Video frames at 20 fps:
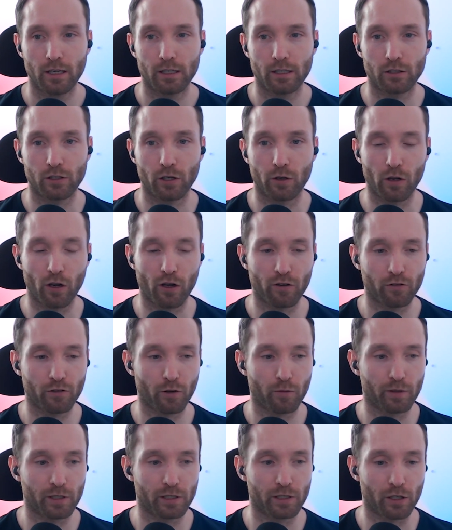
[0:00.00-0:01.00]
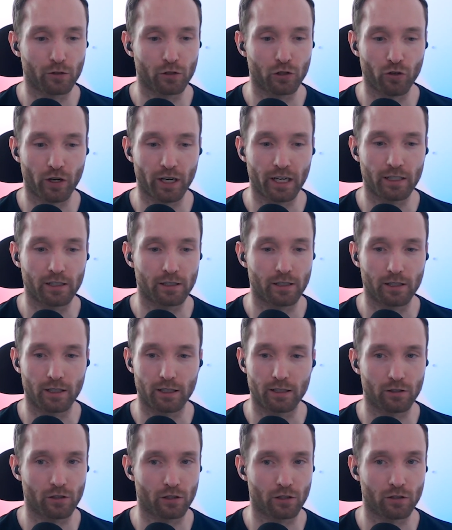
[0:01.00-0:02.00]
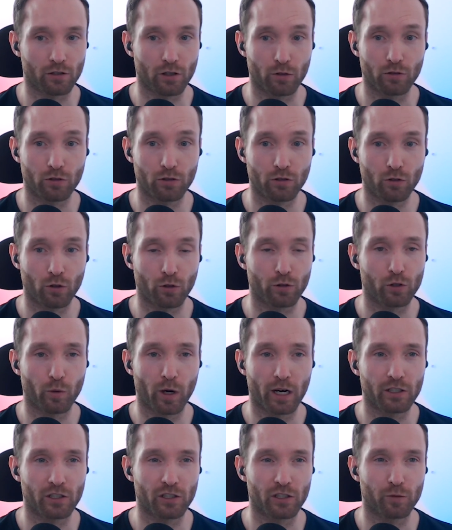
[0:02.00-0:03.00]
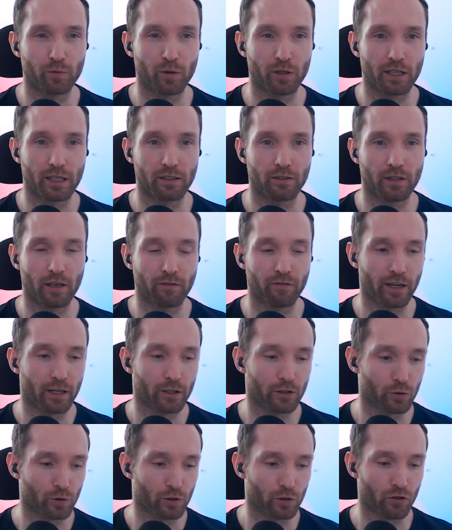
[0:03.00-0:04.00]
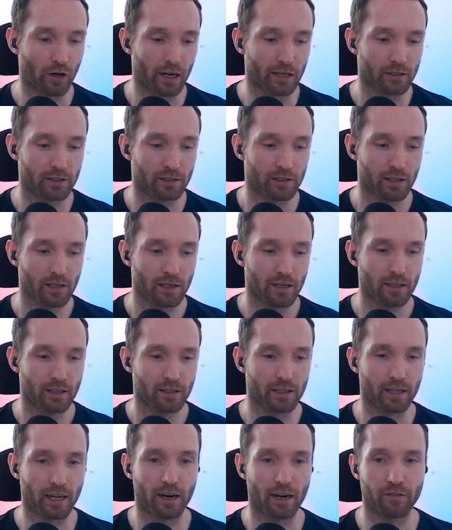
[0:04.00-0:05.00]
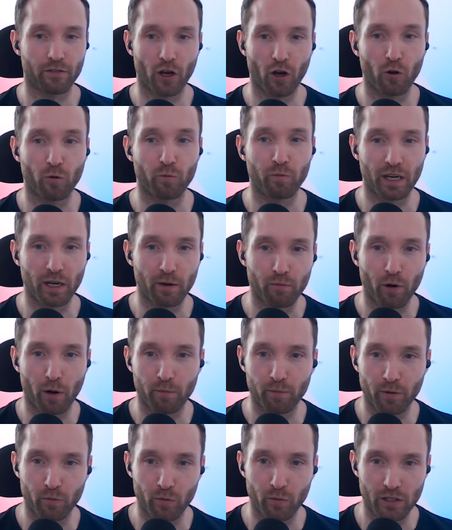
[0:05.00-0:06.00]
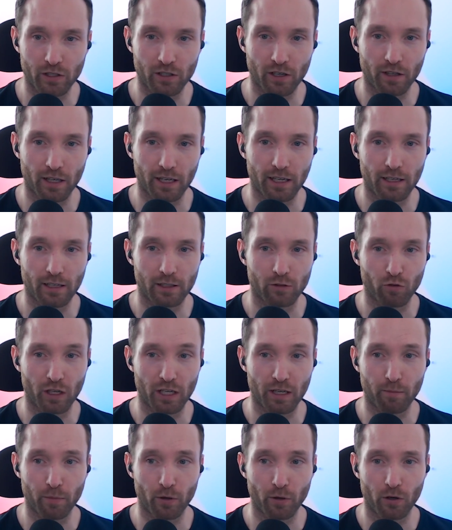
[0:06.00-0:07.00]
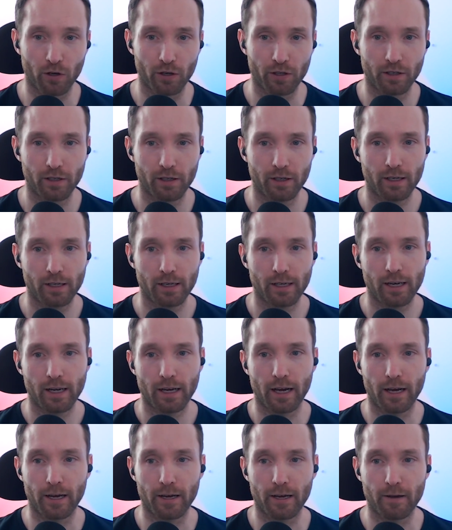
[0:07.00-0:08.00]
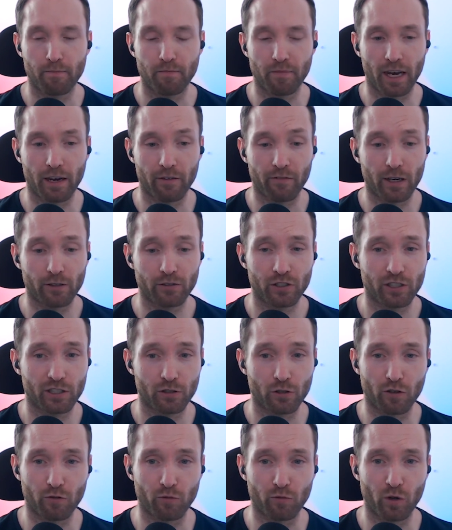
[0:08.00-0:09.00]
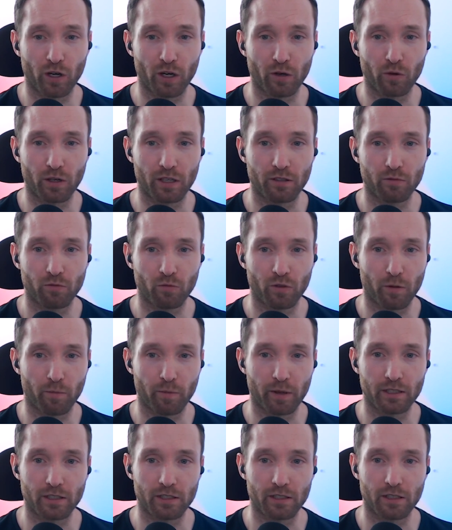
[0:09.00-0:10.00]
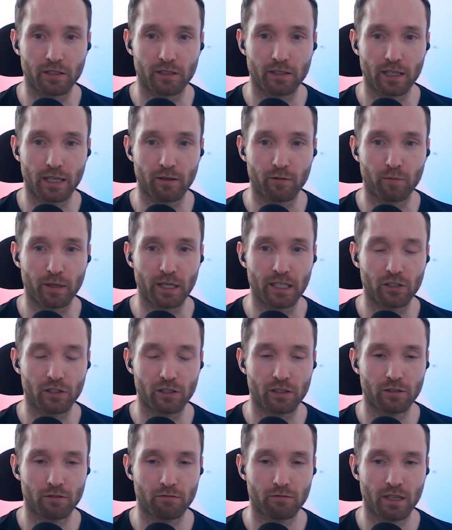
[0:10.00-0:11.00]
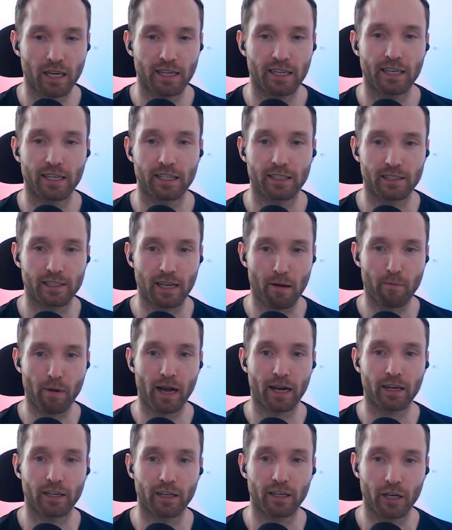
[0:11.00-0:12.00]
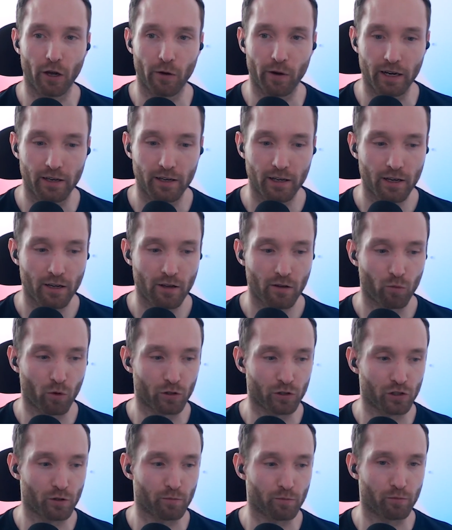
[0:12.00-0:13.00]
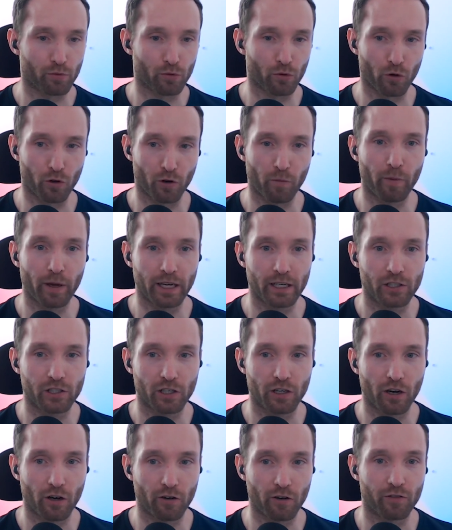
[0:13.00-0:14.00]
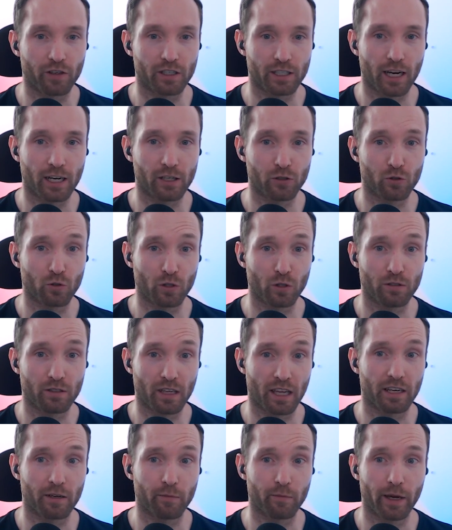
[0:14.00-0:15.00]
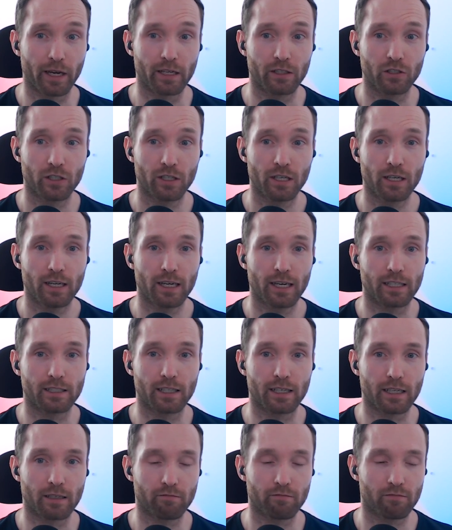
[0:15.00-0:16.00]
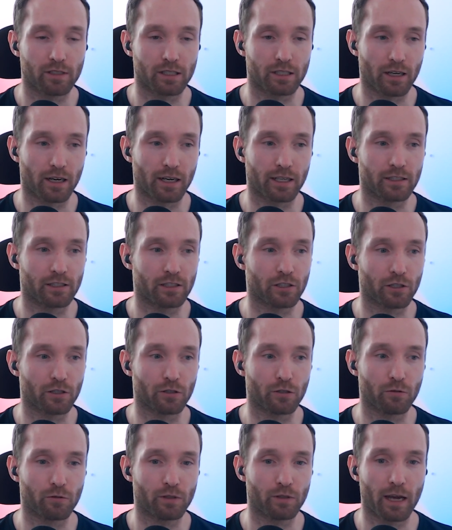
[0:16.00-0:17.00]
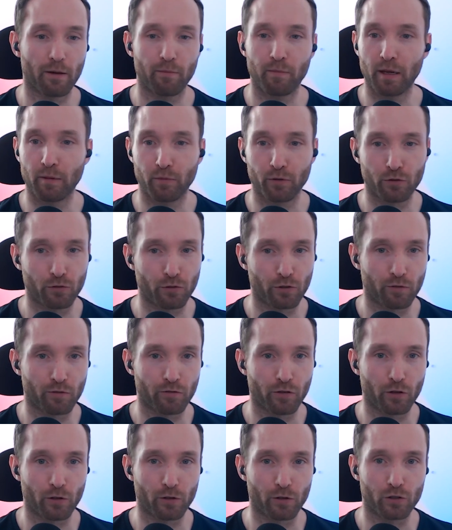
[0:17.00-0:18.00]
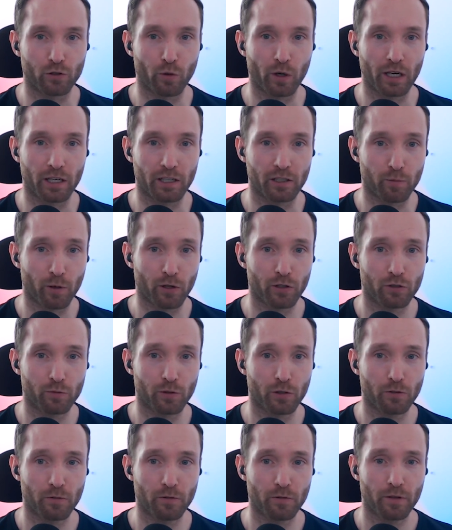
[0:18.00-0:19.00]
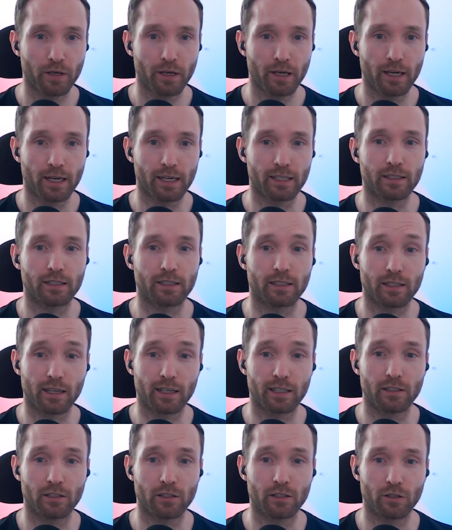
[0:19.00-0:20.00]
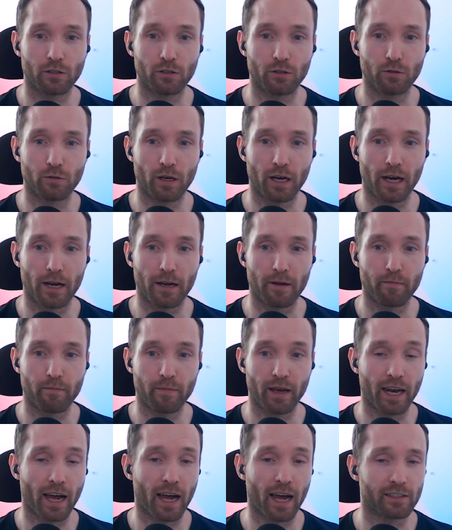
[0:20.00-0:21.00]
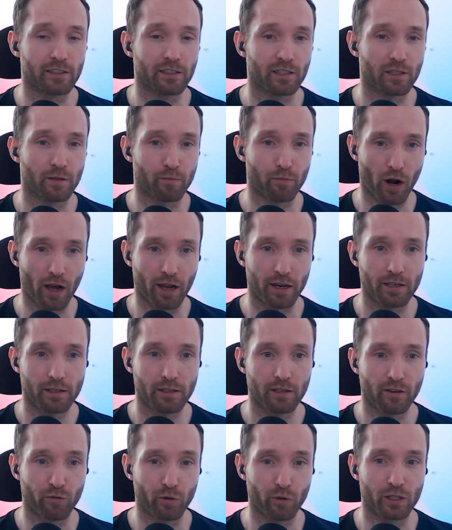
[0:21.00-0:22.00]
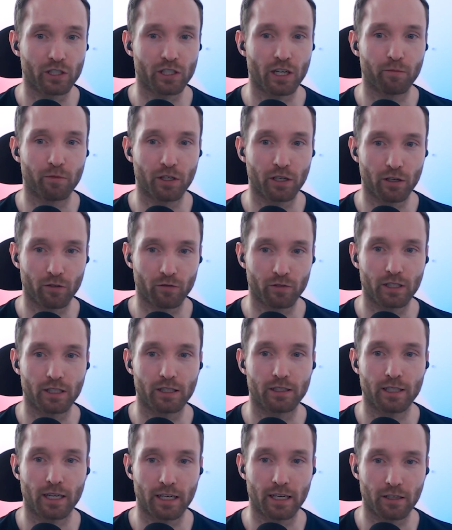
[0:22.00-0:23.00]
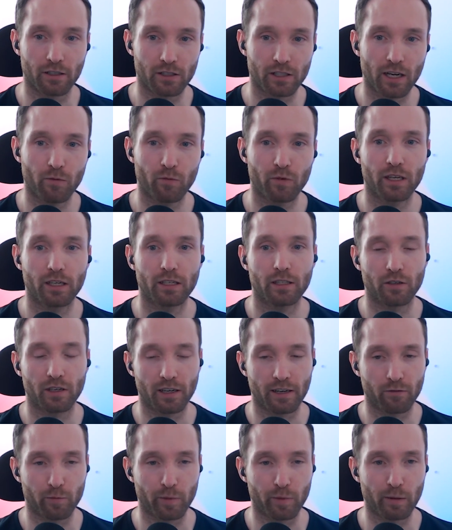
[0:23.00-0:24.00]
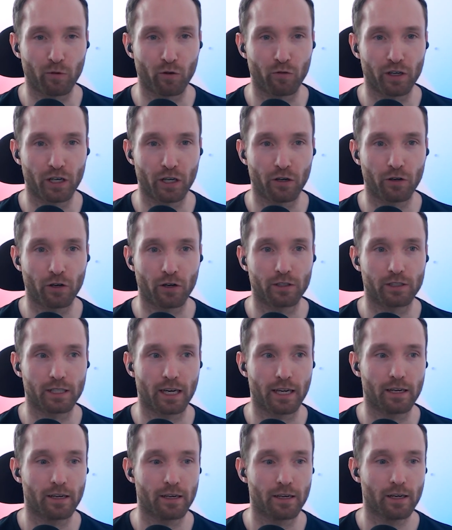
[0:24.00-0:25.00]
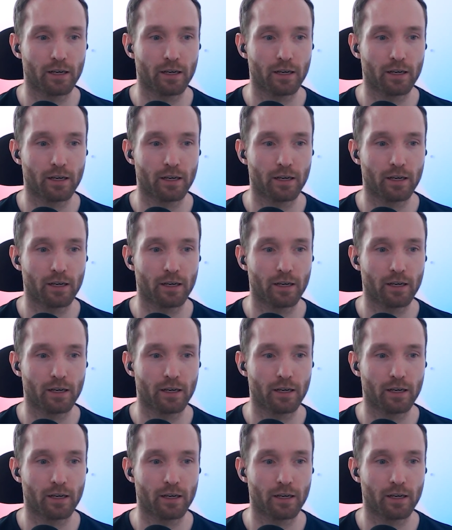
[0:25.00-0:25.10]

So a lot of companies go straight into just those call to actions, but they fail to address the whole bigger problem, which I think is really important. And if I was to sort of work with a business, it would be just taking a step back and going, what's the broader picture of this actual landing page? Is it designed to get people through the funnel as quickly as possible? Is it designed to enhance the brand, of which time you can obviously take your time with it to give a bit more video content?